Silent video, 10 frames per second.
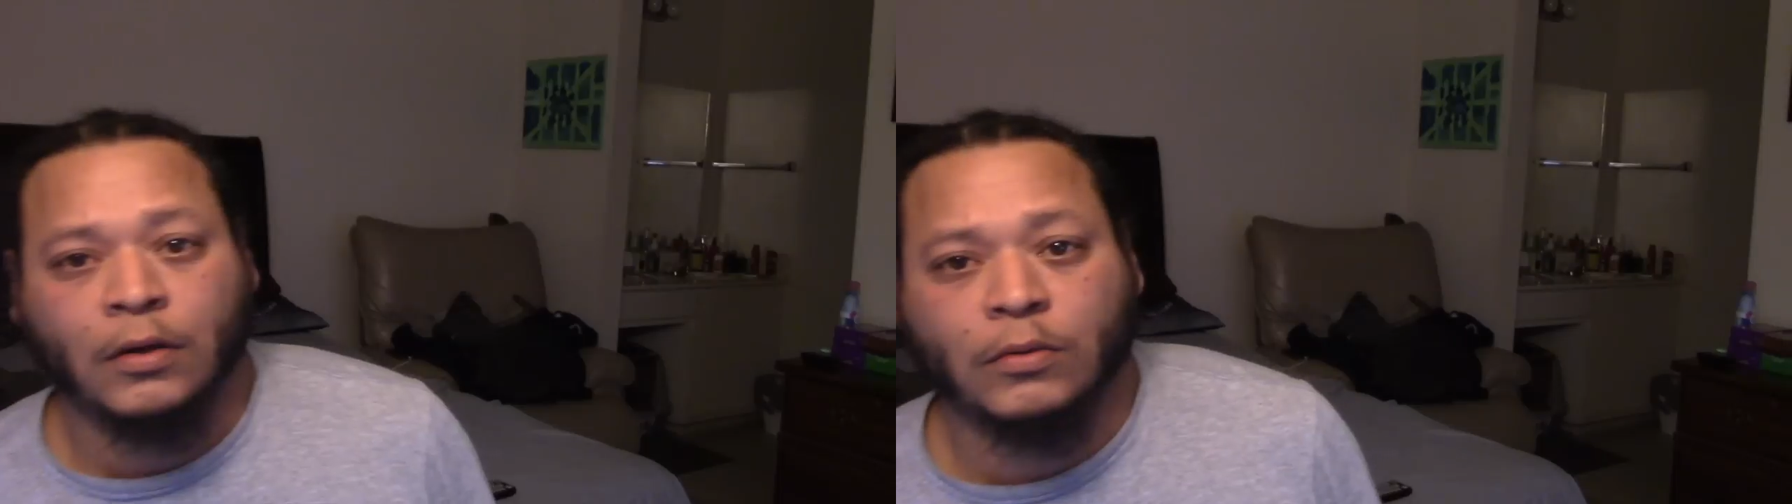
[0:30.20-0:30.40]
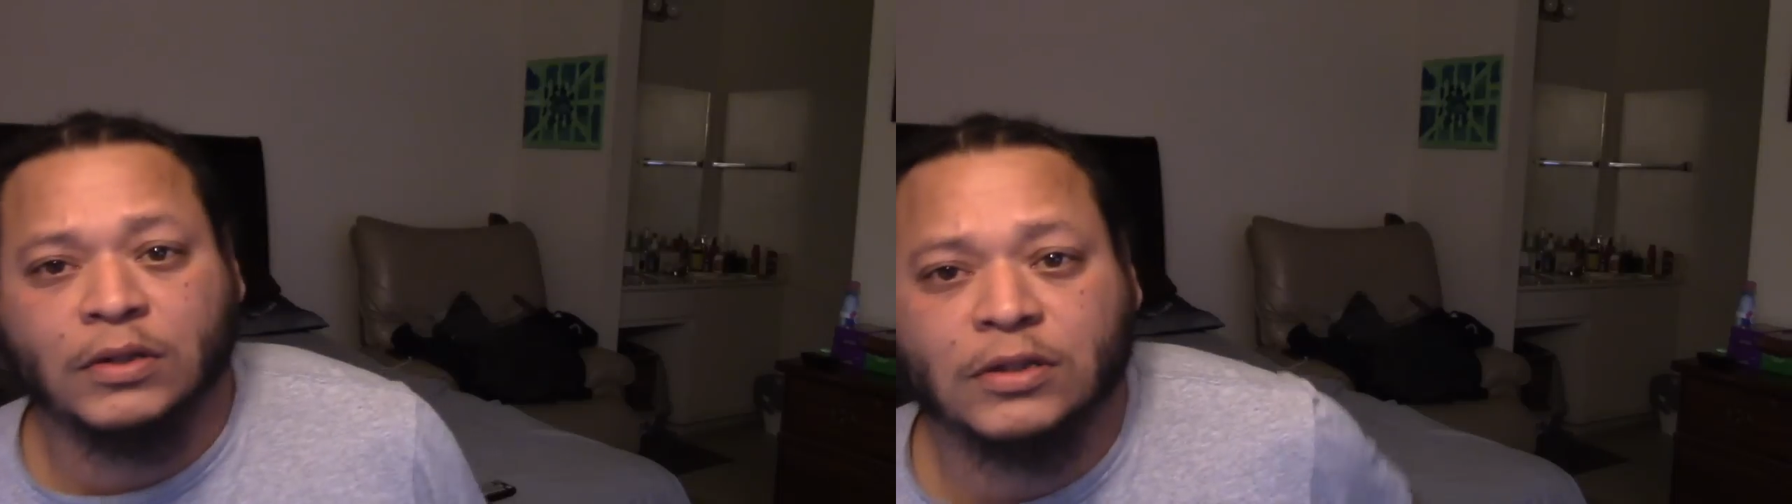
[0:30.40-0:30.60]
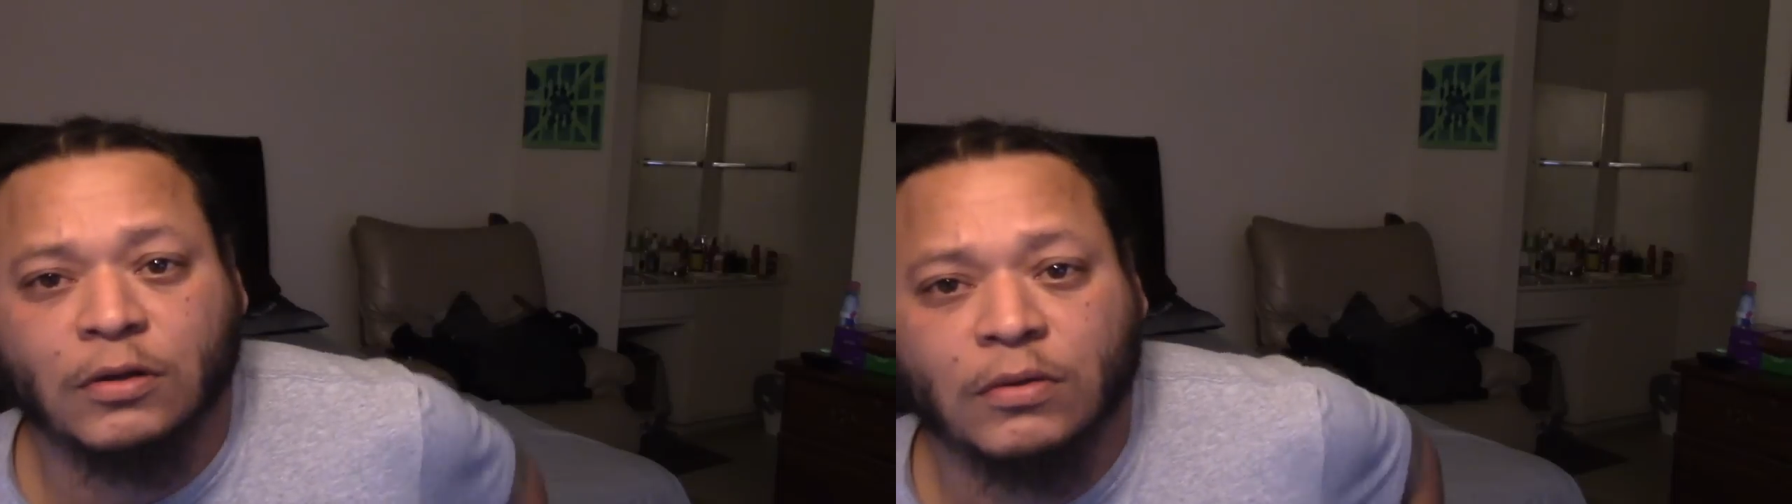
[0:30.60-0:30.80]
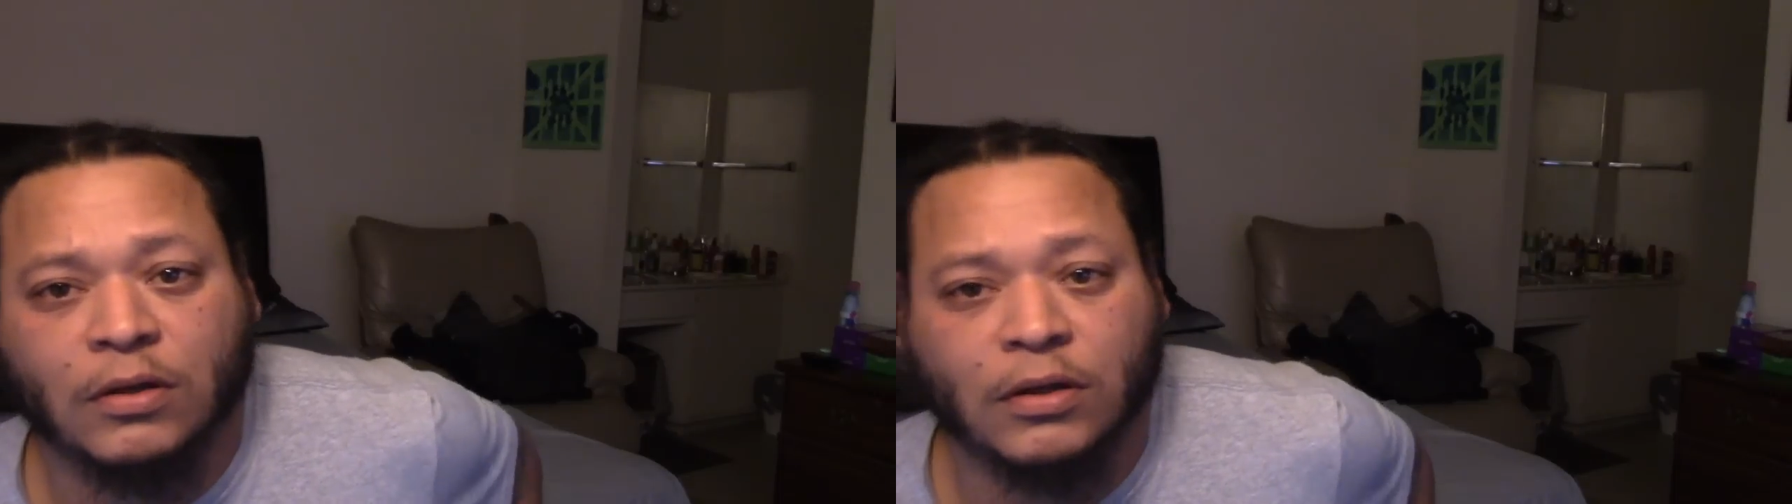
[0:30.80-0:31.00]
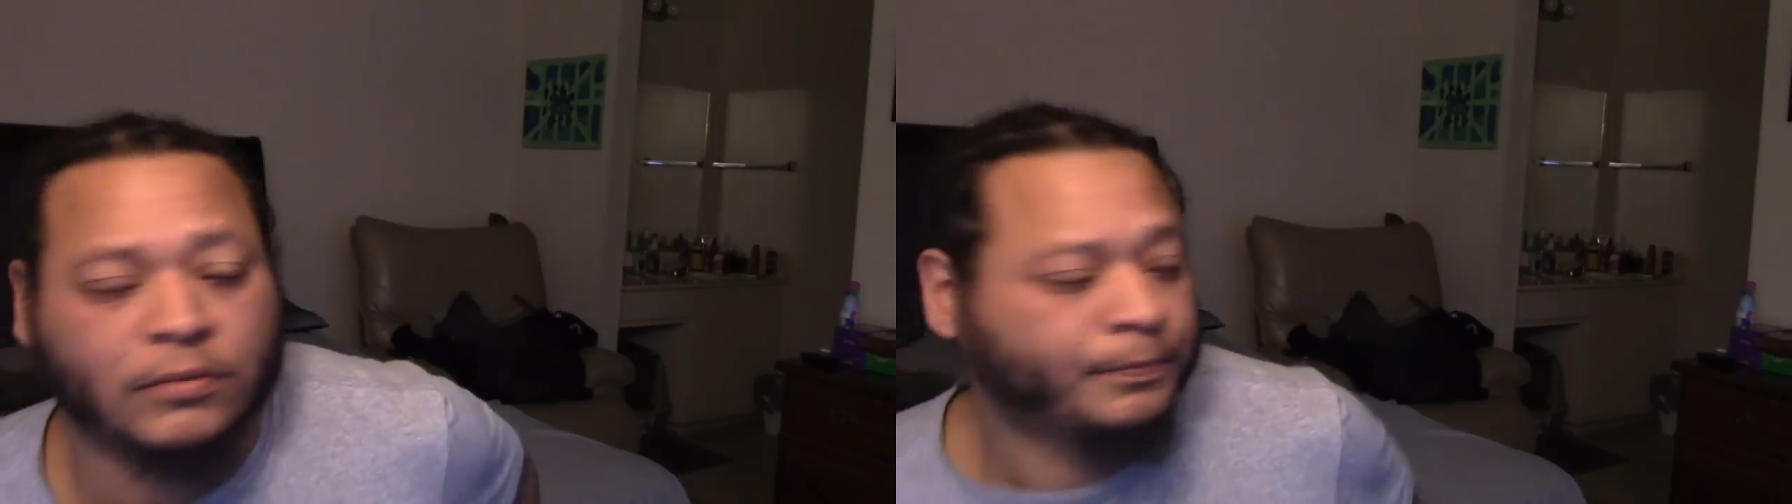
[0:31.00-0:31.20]
What's going
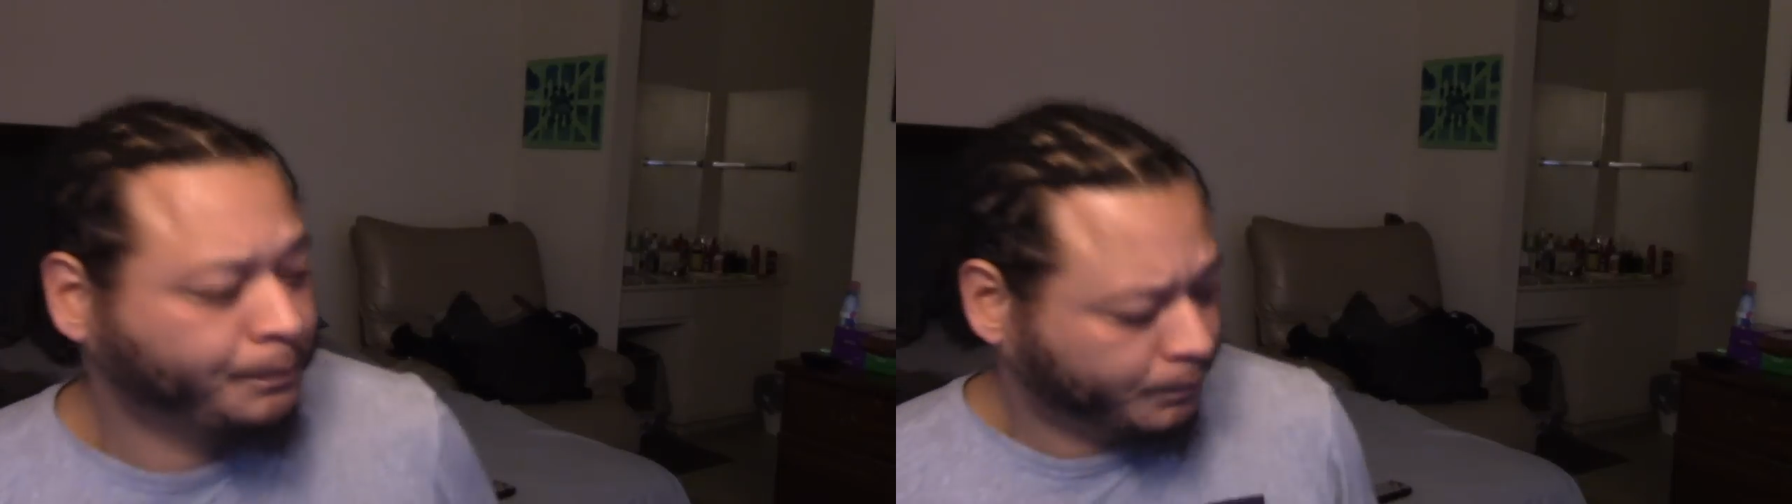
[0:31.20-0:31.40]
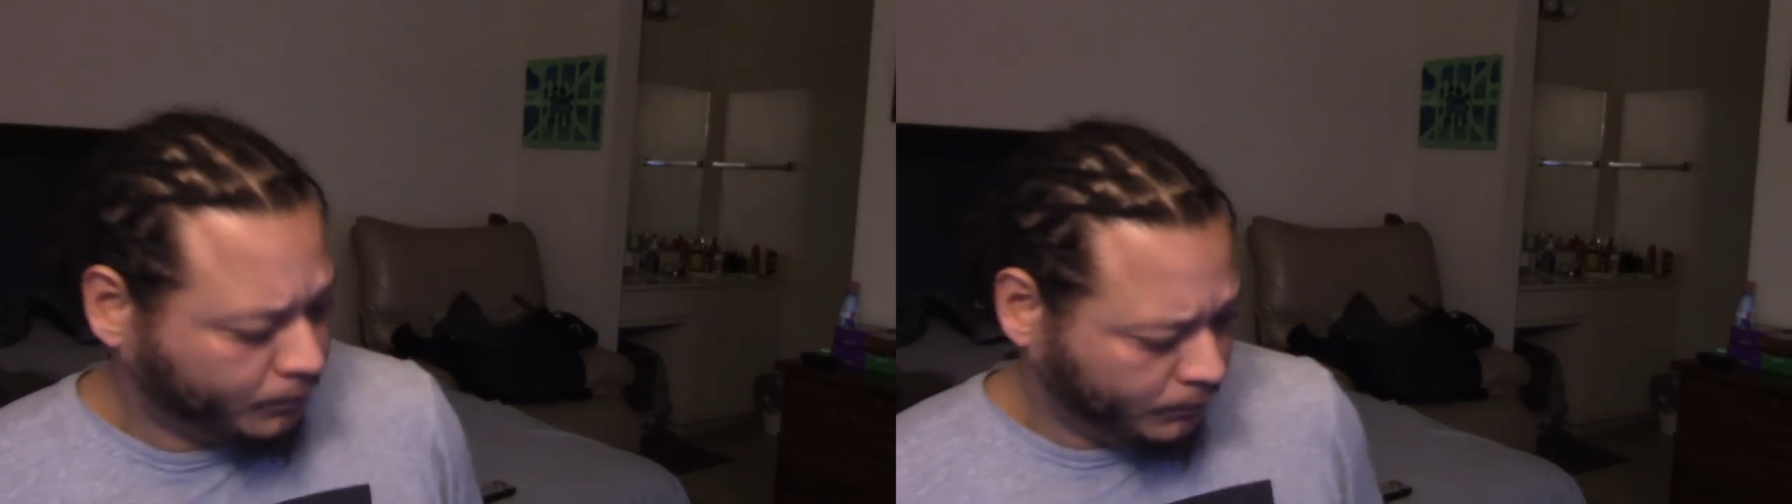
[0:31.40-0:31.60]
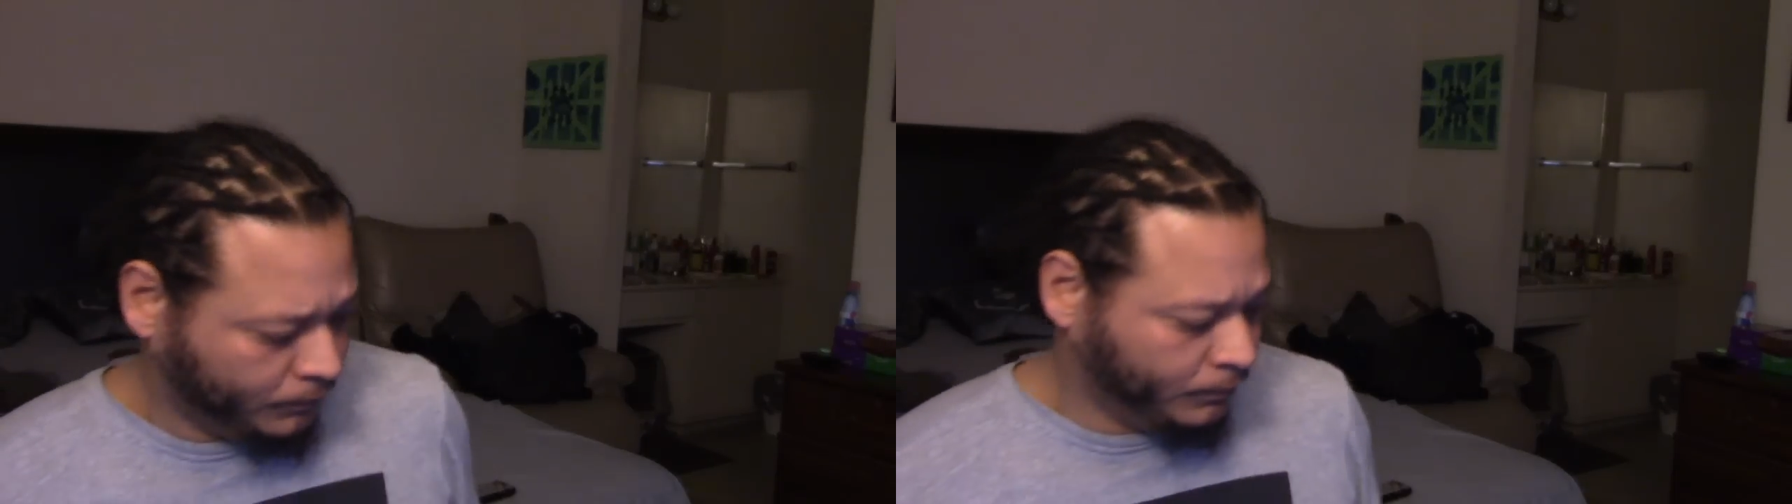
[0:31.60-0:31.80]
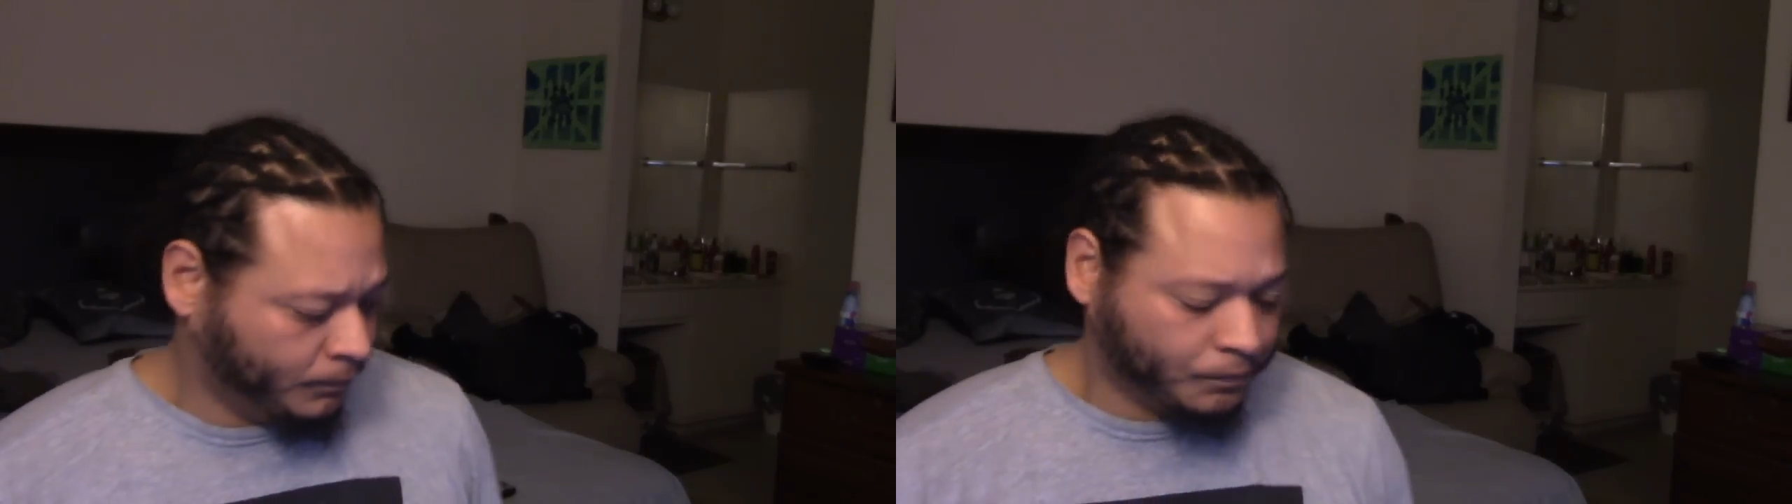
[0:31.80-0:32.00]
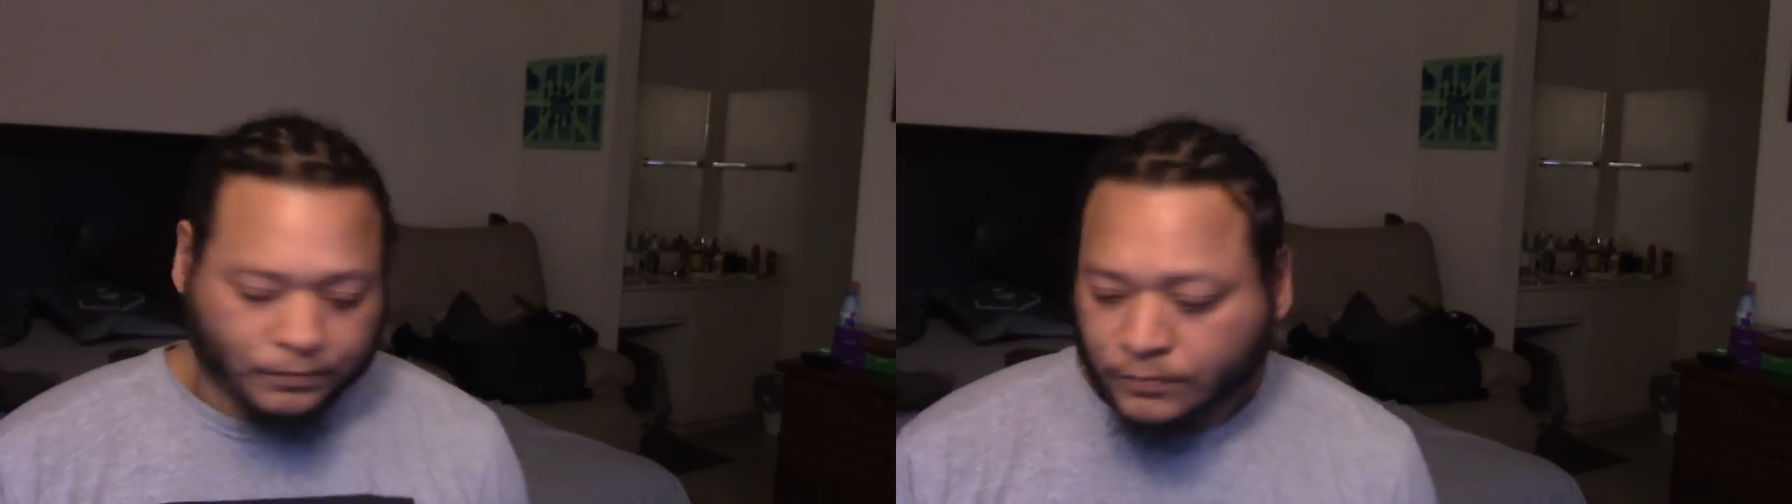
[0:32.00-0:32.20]
on?